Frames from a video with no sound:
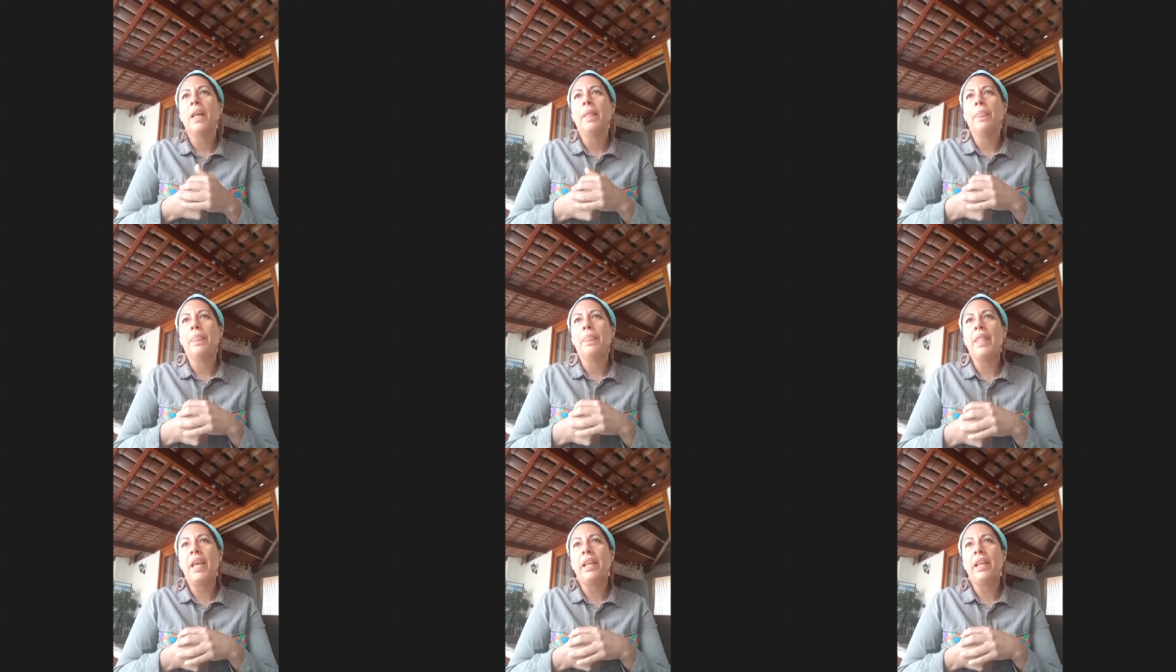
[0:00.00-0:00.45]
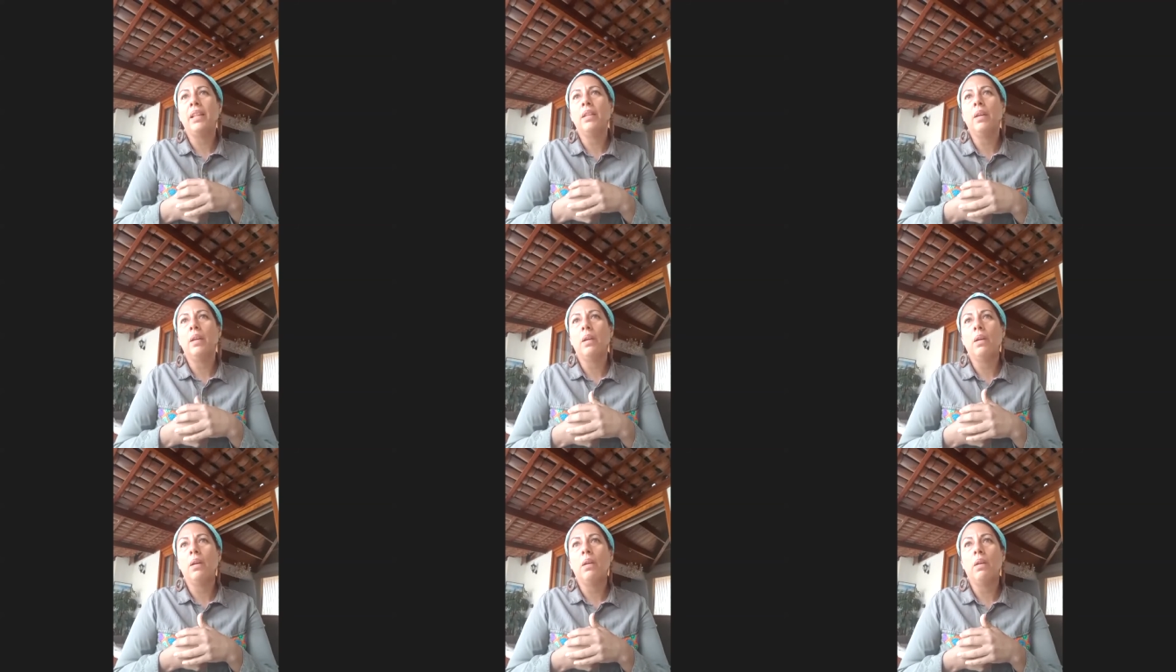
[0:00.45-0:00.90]
And then
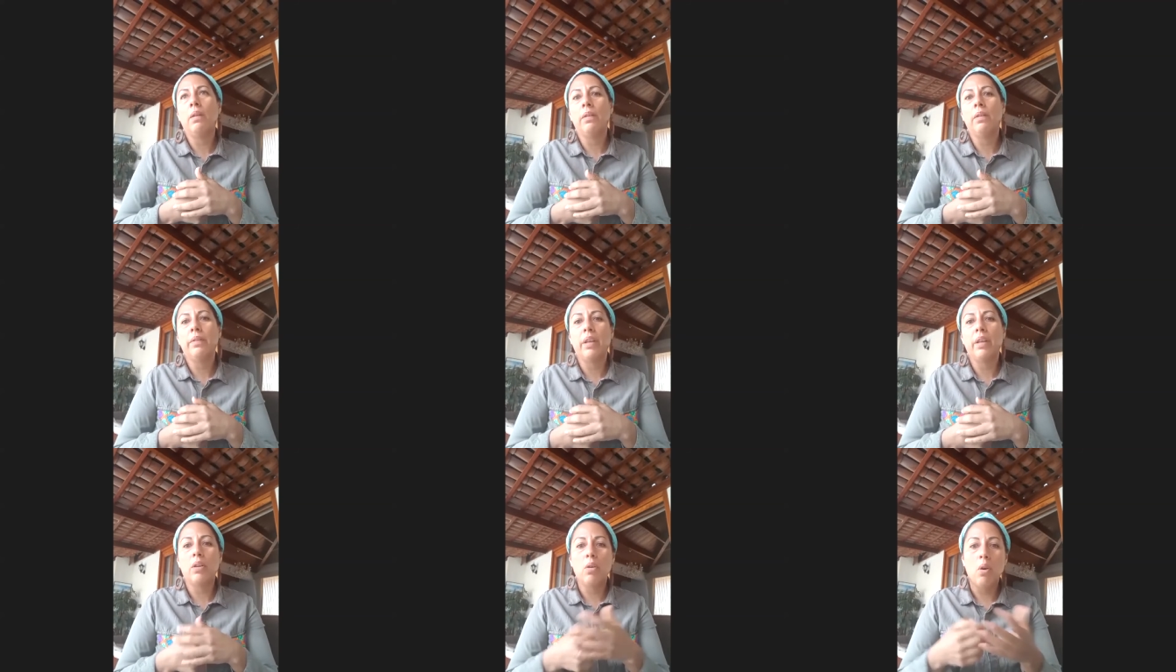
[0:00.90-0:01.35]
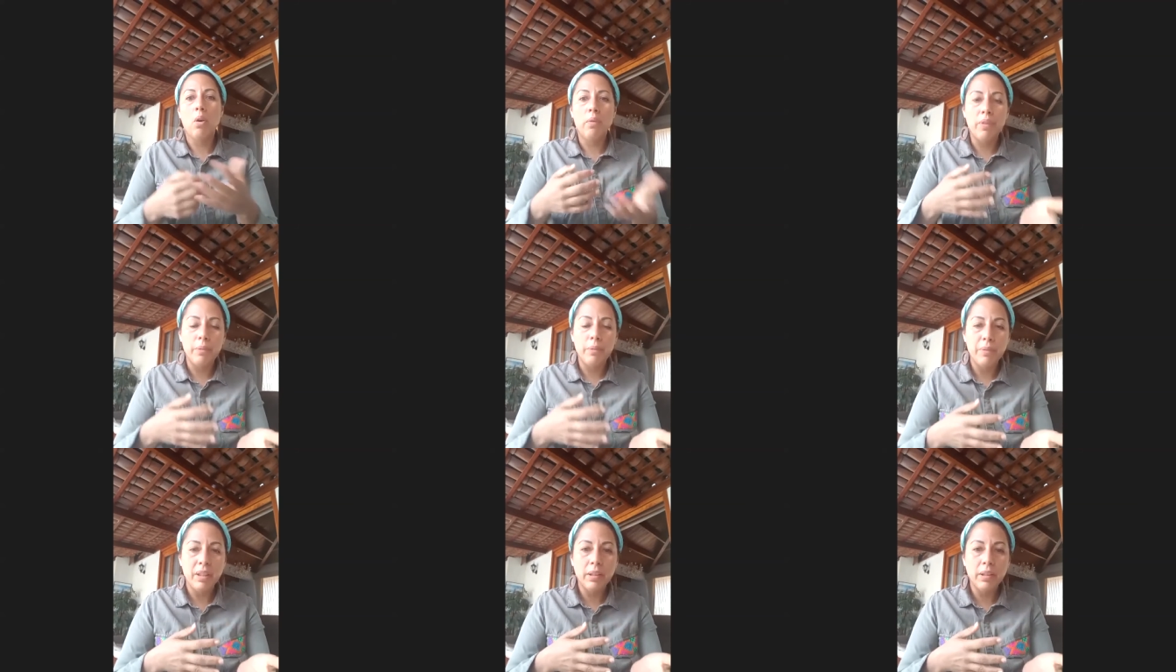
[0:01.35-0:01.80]
the
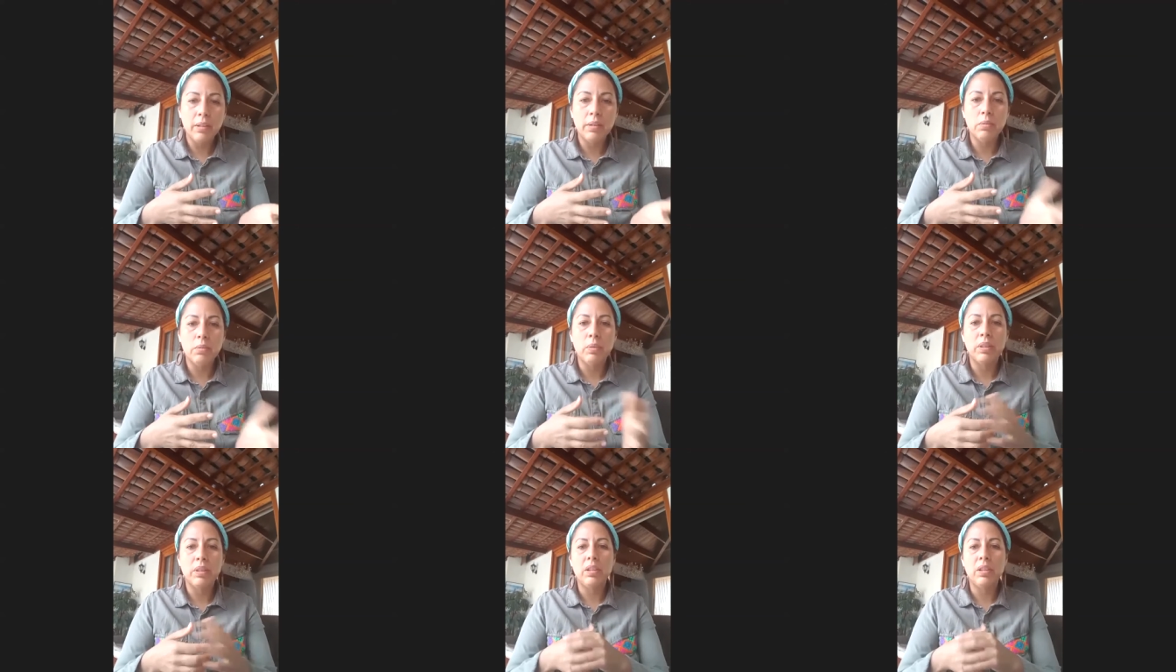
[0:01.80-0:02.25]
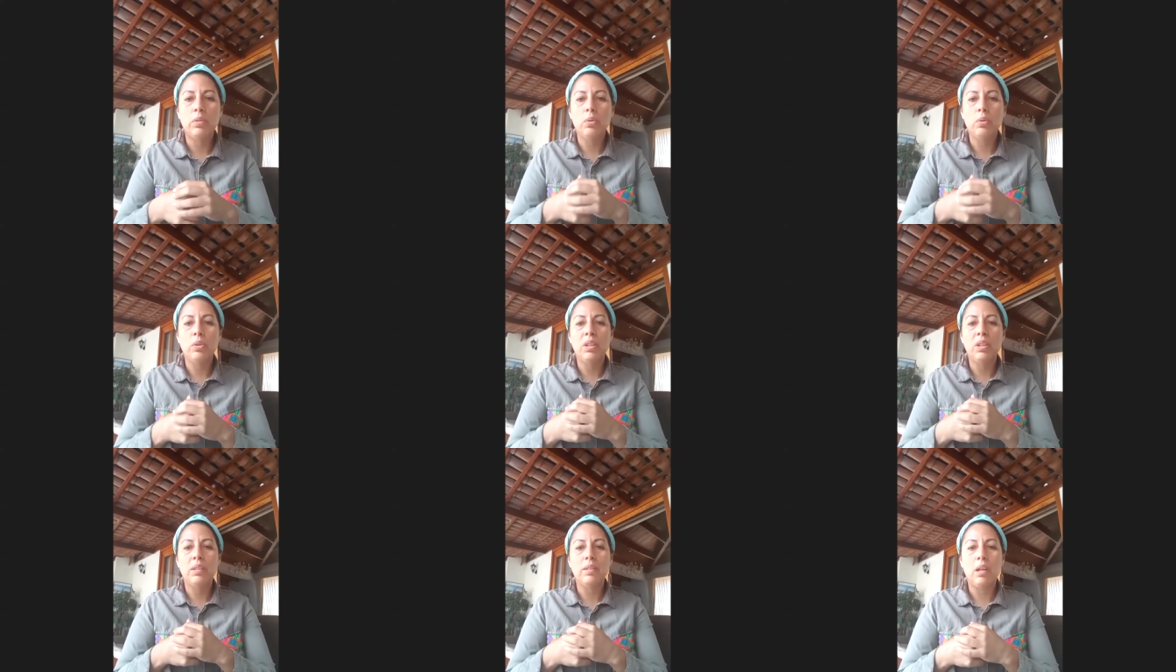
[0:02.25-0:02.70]
government, what is
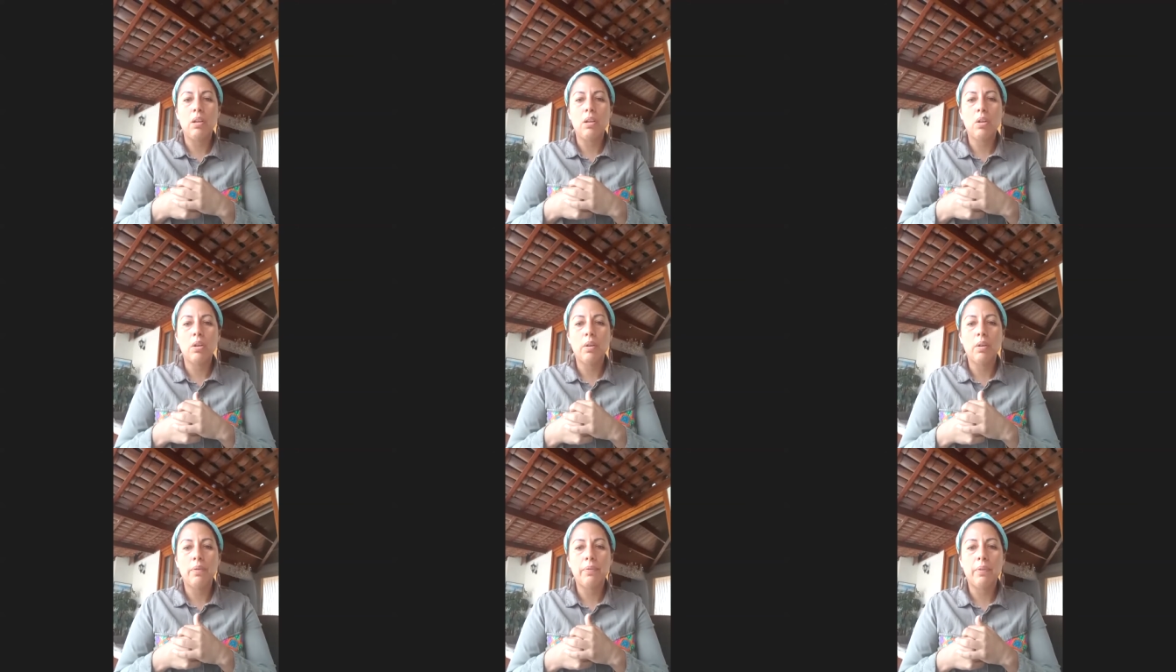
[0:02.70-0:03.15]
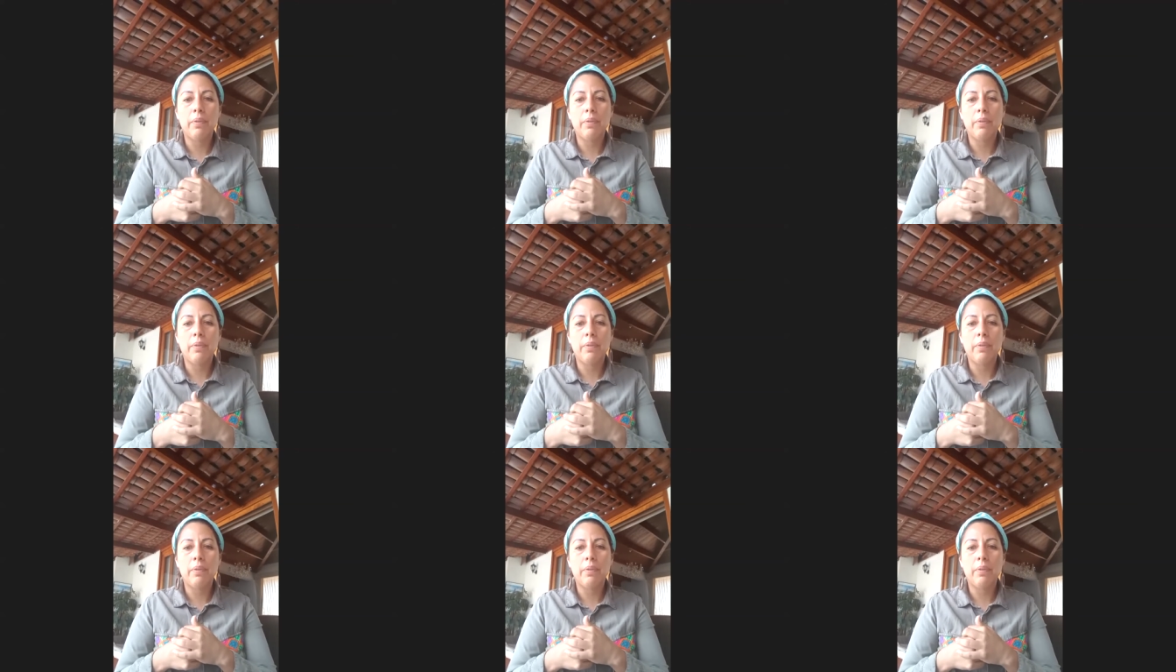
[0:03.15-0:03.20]
doing is a lot of